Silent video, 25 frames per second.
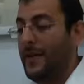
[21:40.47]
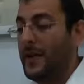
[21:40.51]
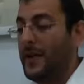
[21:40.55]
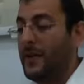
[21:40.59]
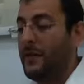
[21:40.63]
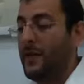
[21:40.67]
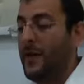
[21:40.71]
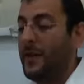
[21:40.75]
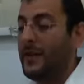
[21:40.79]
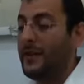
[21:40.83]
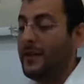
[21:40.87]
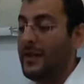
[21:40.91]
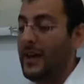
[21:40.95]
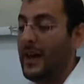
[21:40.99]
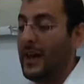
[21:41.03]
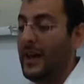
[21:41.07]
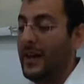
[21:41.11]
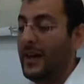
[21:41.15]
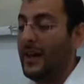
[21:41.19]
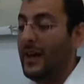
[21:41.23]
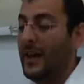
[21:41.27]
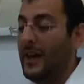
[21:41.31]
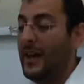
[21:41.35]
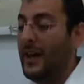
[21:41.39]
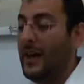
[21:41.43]
The Gemara is
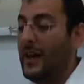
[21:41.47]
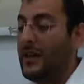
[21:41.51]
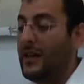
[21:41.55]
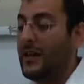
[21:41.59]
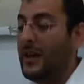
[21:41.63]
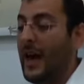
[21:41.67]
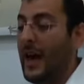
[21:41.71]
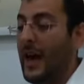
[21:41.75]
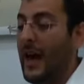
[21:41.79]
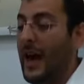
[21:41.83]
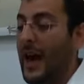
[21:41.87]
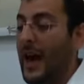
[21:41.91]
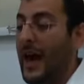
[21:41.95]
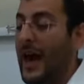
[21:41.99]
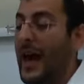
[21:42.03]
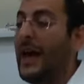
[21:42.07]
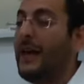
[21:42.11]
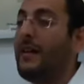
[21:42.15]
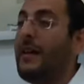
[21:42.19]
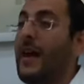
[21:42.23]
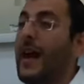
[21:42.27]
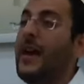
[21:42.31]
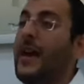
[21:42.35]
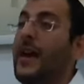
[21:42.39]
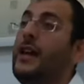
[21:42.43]
saying here
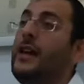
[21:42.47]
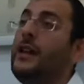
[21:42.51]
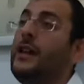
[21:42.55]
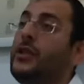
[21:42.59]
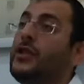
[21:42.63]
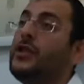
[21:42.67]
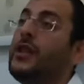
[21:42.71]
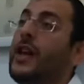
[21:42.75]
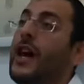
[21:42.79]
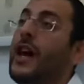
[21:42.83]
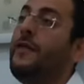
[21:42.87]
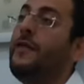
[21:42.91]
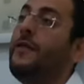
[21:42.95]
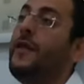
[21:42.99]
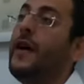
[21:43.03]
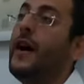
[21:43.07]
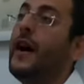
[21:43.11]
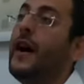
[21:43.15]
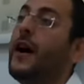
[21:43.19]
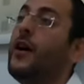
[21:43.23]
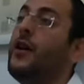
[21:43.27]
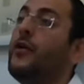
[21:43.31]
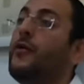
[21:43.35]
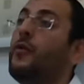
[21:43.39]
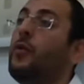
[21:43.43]
that each
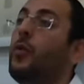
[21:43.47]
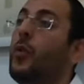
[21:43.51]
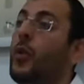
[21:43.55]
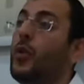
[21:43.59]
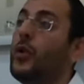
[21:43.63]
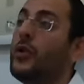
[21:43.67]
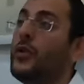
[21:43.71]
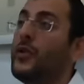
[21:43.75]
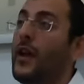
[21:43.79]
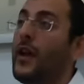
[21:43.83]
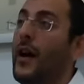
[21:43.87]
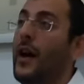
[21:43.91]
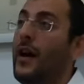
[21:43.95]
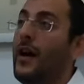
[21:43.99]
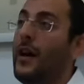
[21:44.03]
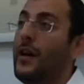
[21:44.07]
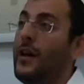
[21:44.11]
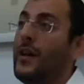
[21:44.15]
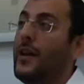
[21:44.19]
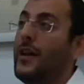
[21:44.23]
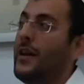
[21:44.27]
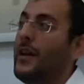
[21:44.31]
tefach of water